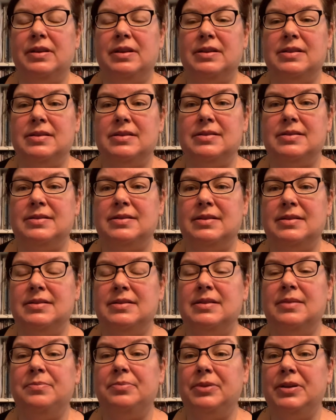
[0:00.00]
is
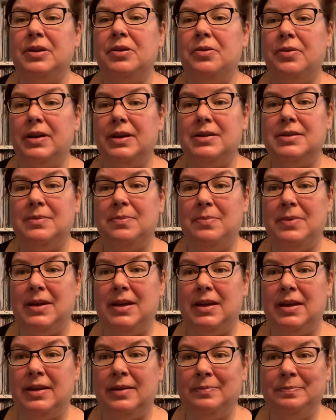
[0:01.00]
simply going to
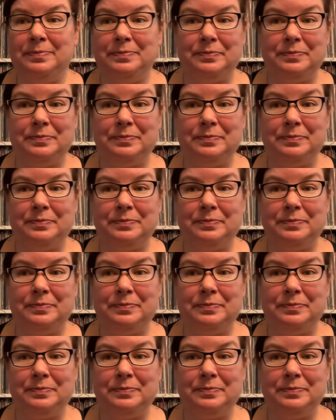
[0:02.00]
be